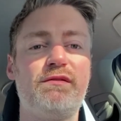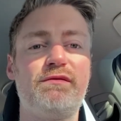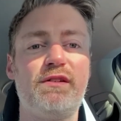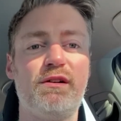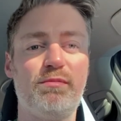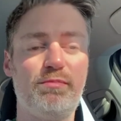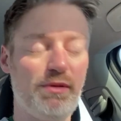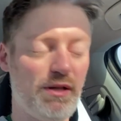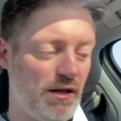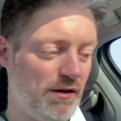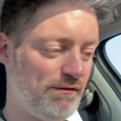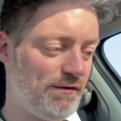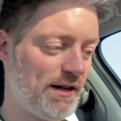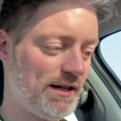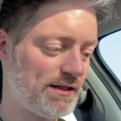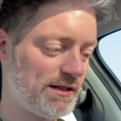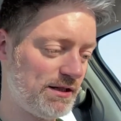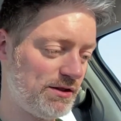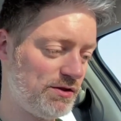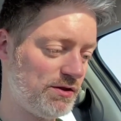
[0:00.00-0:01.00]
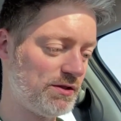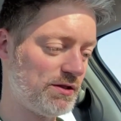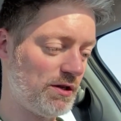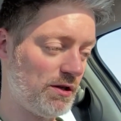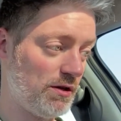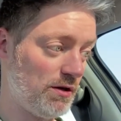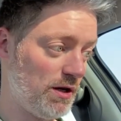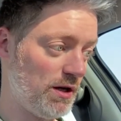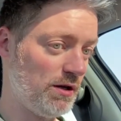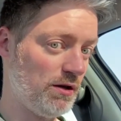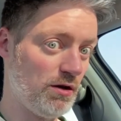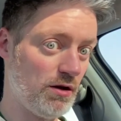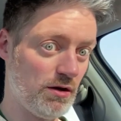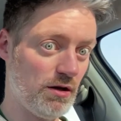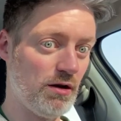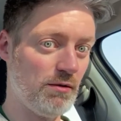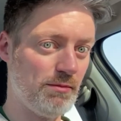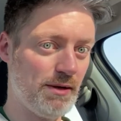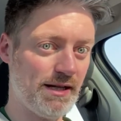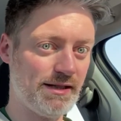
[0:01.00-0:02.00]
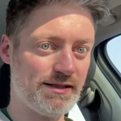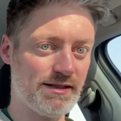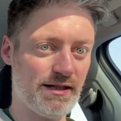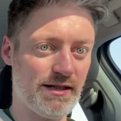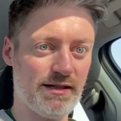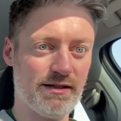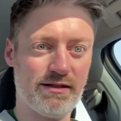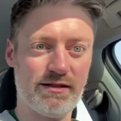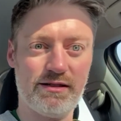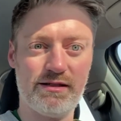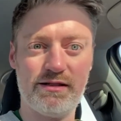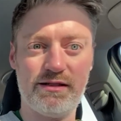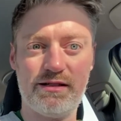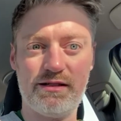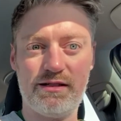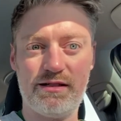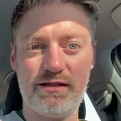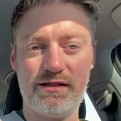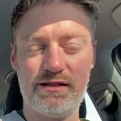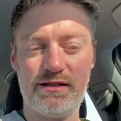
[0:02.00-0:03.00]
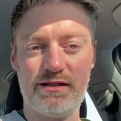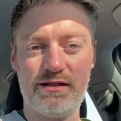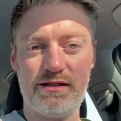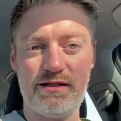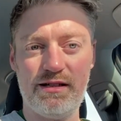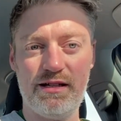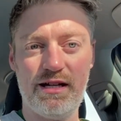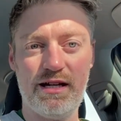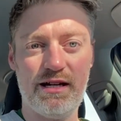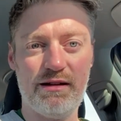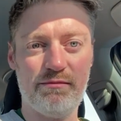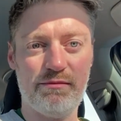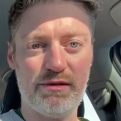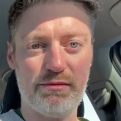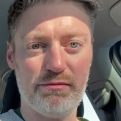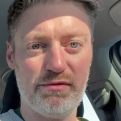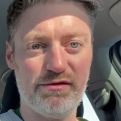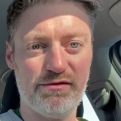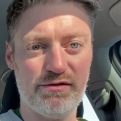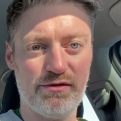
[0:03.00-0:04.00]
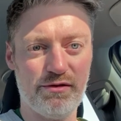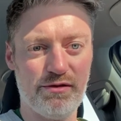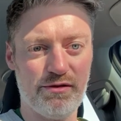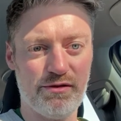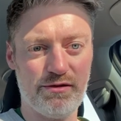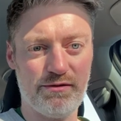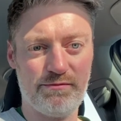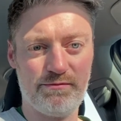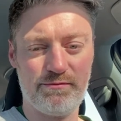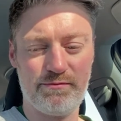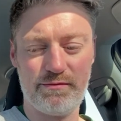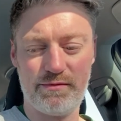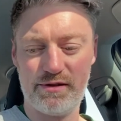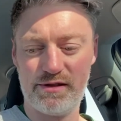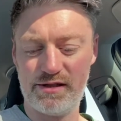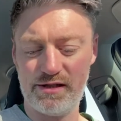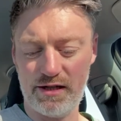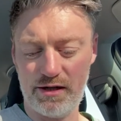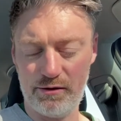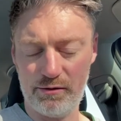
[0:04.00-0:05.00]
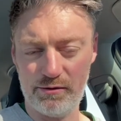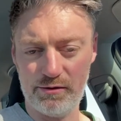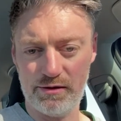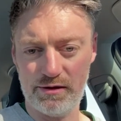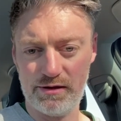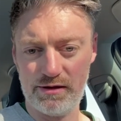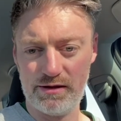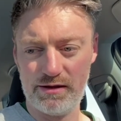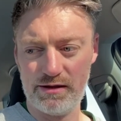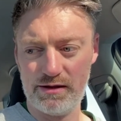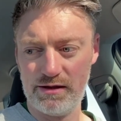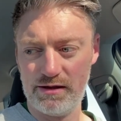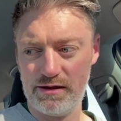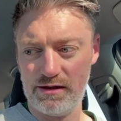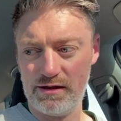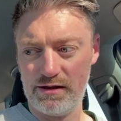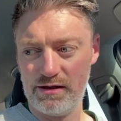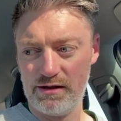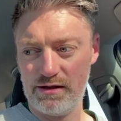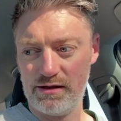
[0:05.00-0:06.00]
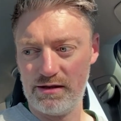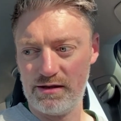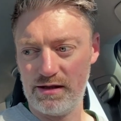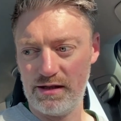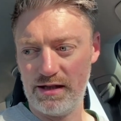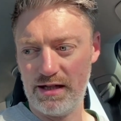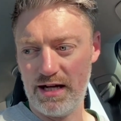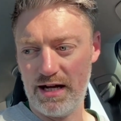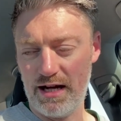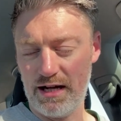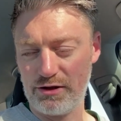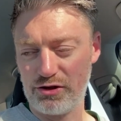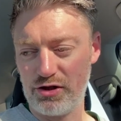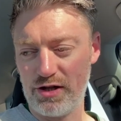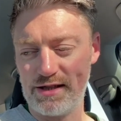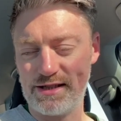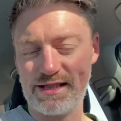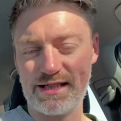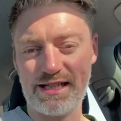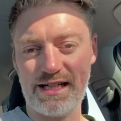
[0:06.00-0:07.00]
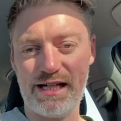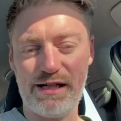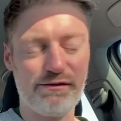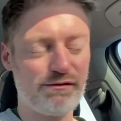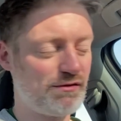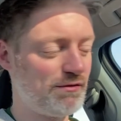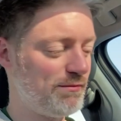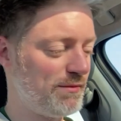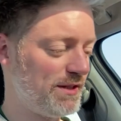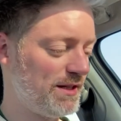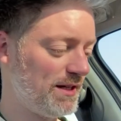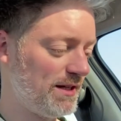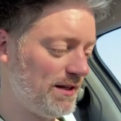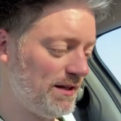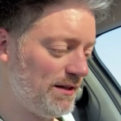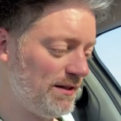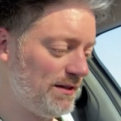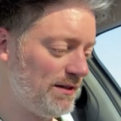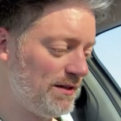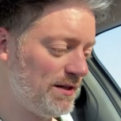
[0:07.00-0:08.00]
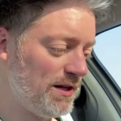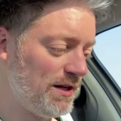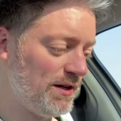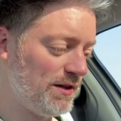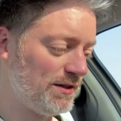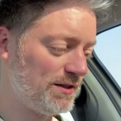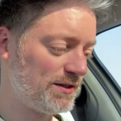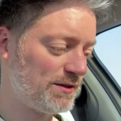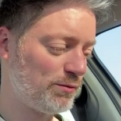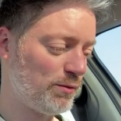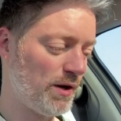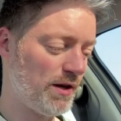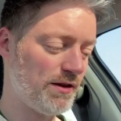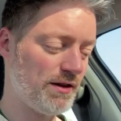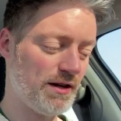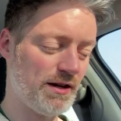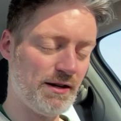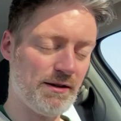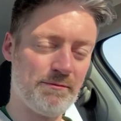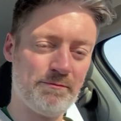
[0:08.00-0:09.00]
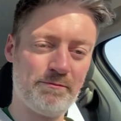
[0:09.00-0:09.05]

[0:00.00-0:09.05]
perfect. It's just a lot better than before. So yeah, I tried to glean from the nurse whether